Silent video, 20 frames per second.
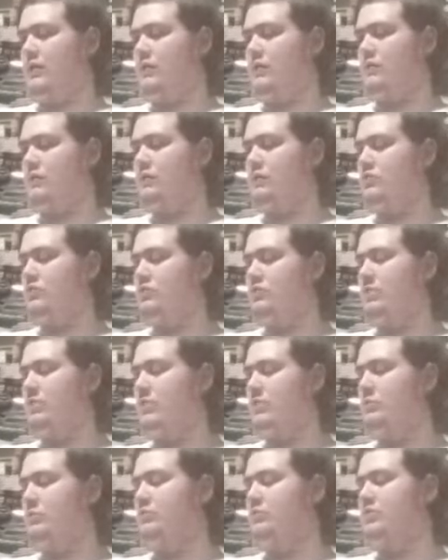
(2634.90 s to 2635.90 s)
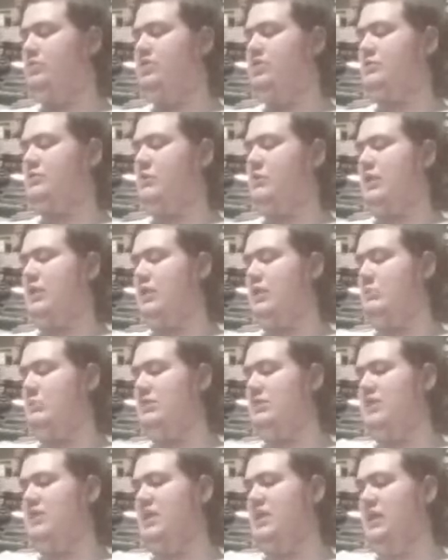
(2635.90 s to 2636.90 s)
Don't you be squeaking at
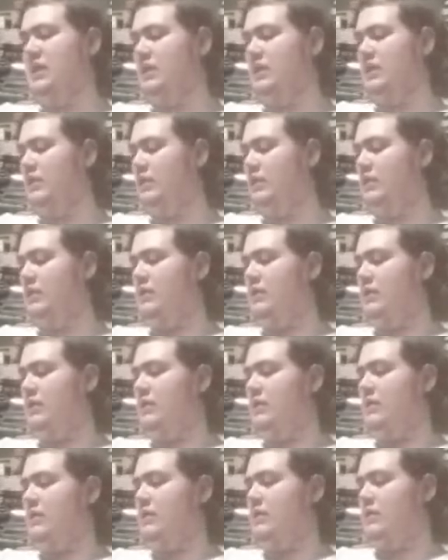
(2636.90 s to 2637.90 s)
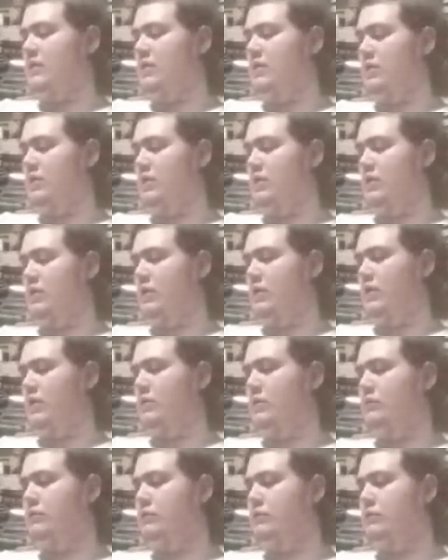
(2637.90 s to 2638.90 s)
Miss Kitty.
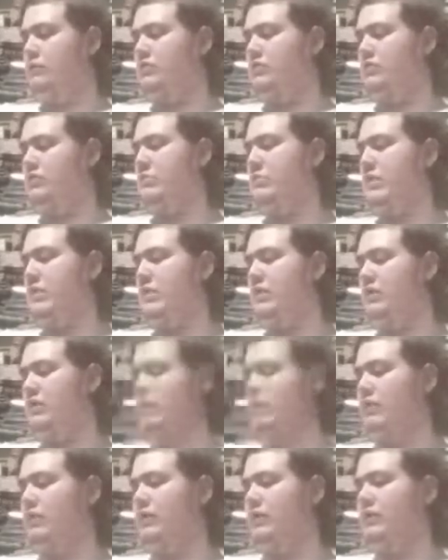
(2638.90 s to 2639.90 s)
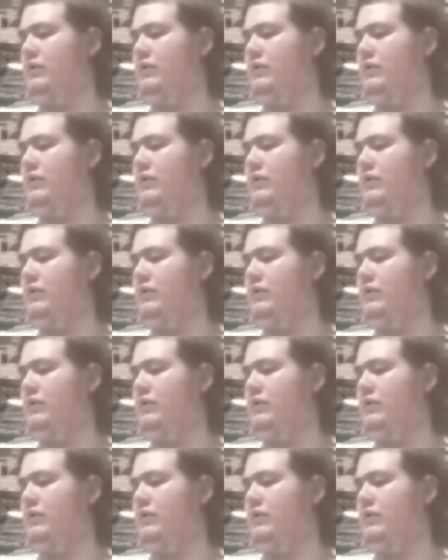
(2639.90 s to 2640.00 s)
No, don't you be mean to her.